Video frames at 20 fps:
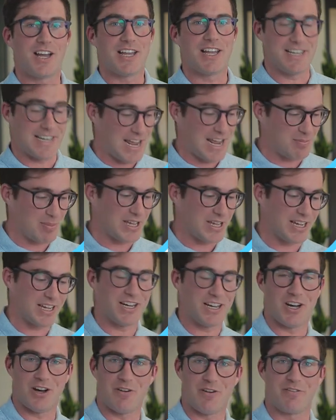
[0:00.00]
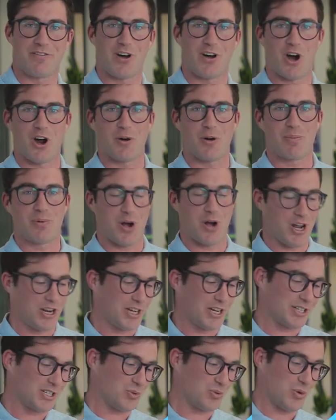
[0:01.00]
naming of our
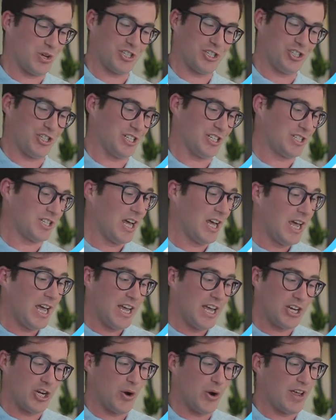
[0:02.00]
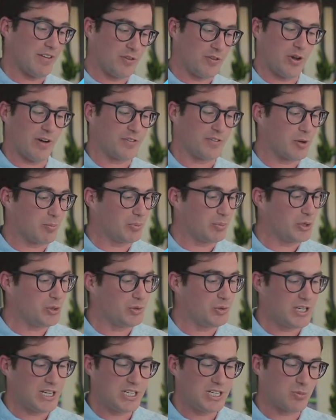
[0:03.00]
products, which is, you know, if you have
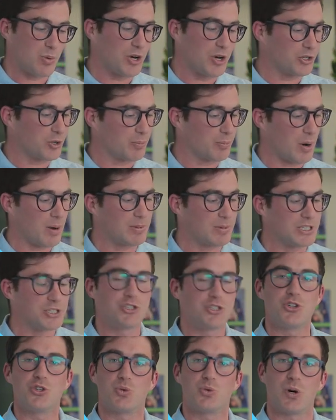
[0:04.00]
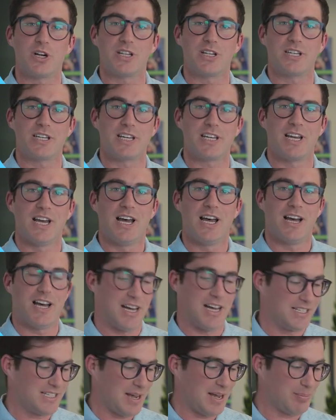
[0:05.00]
compute needs, well, you'll probably choose one of the
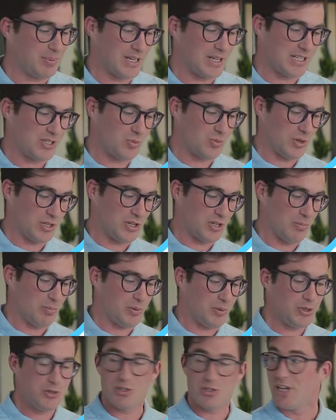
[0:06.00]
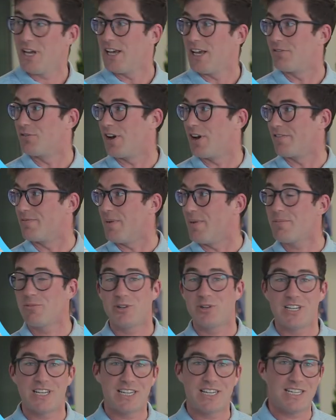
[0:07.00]
templates with compute. If you have
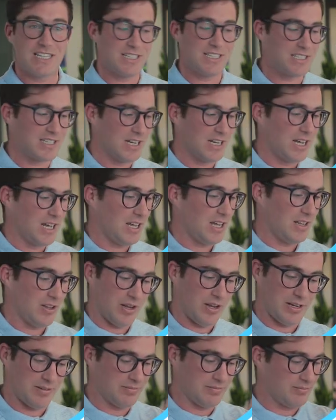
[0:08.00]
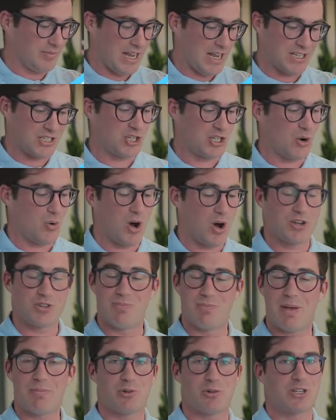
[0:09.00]
memory needs and so on,
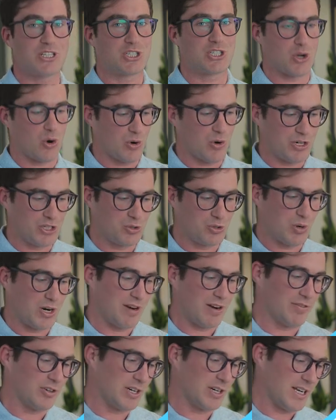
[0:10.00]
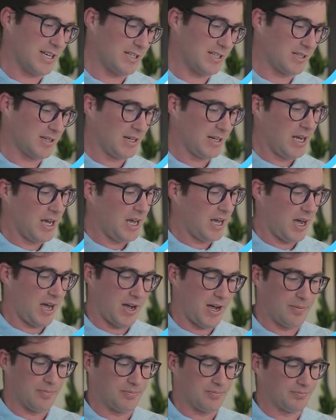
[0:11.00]
memory, storage, whatever it is,
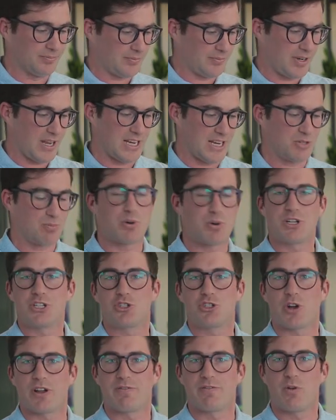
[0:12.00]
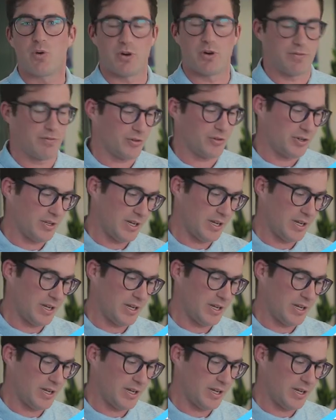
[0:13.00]
it's pretty straightforward for you